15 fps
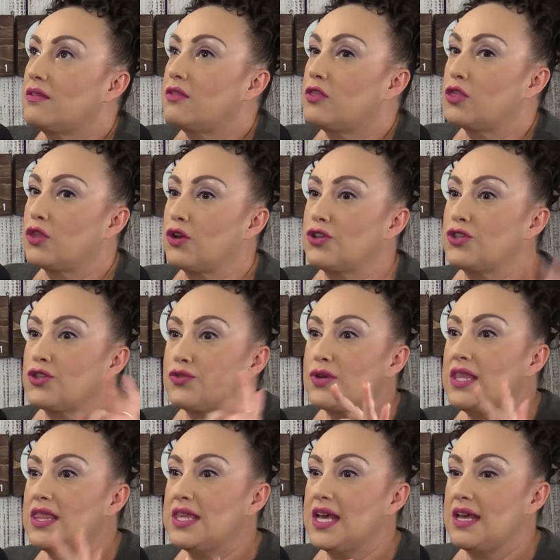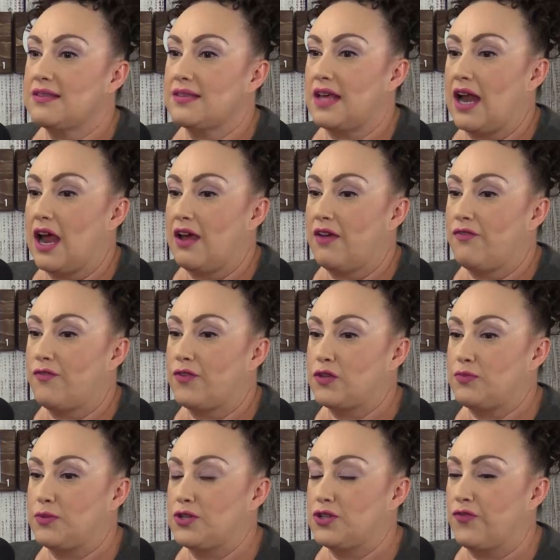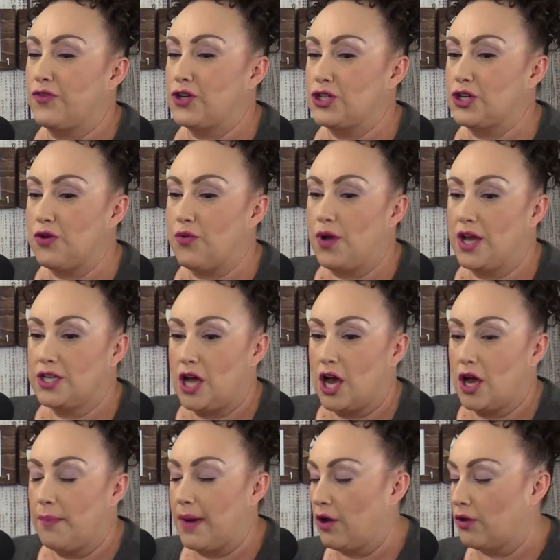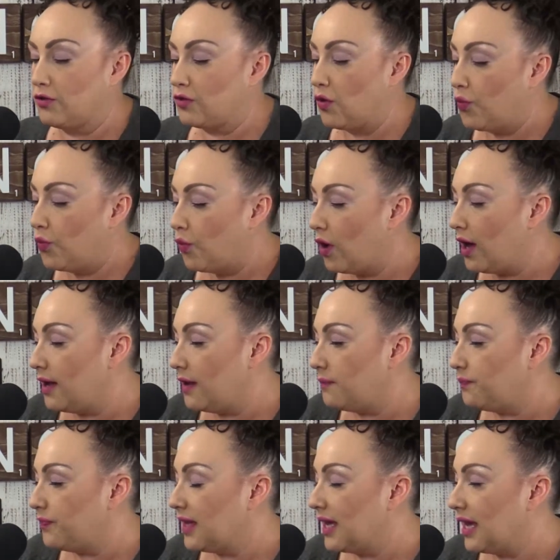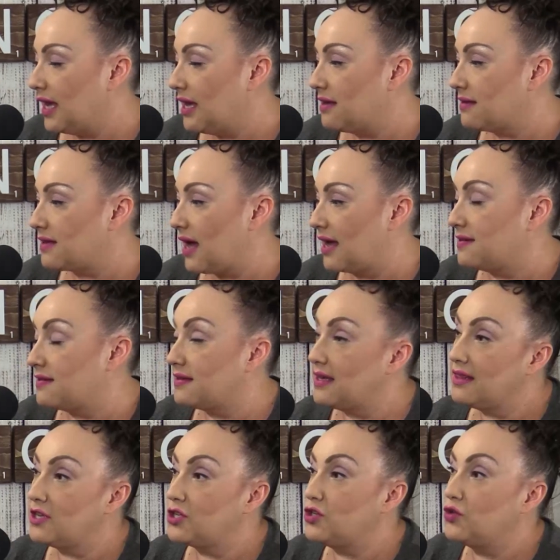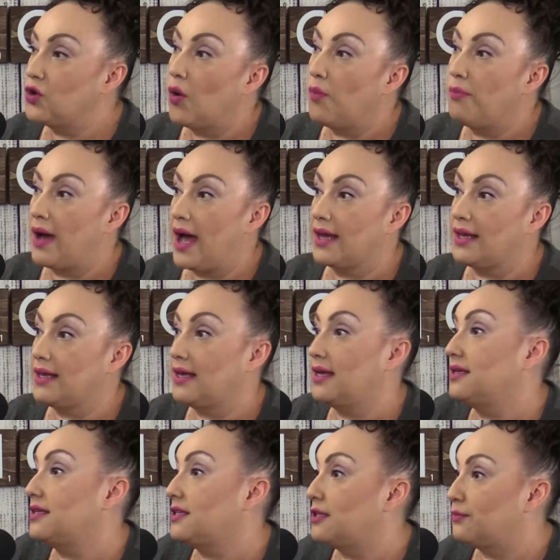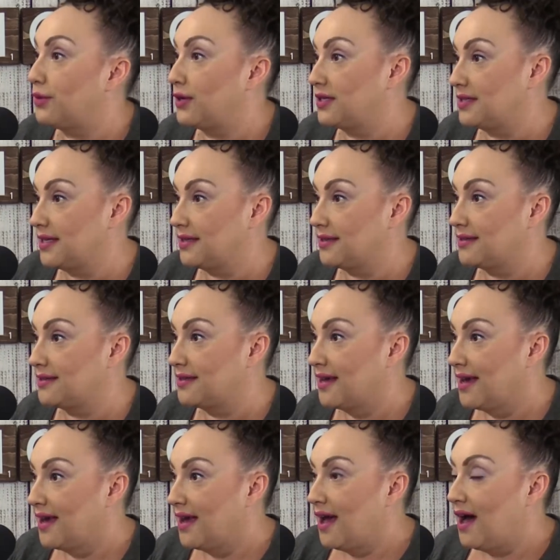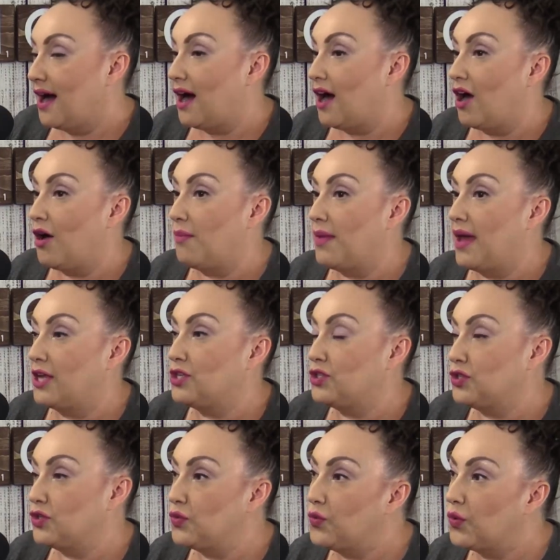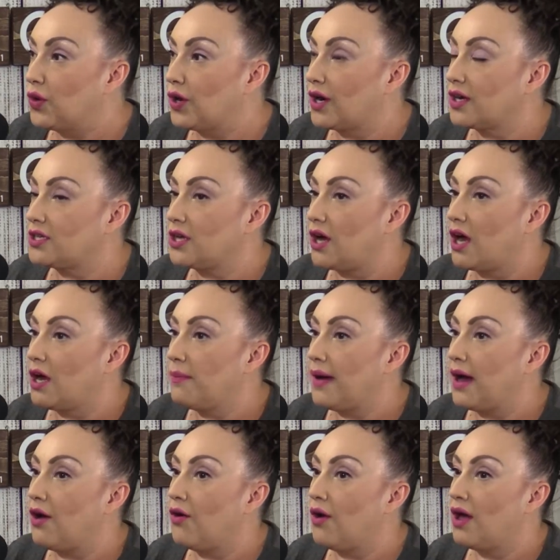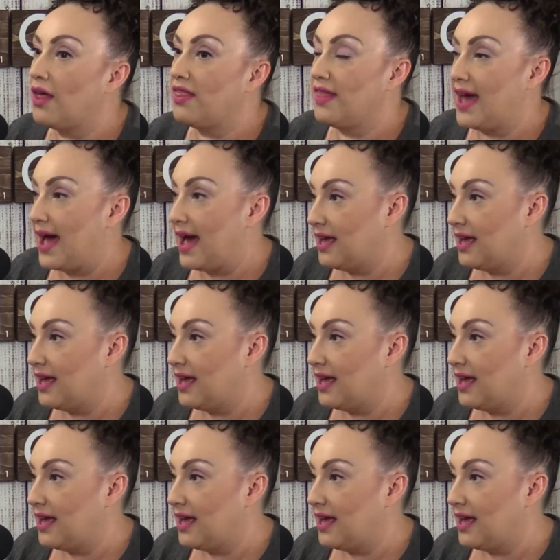there's three things that I for, for sure want to talk about. So one is I see that you go back into the prisons um, and do work. Talk about that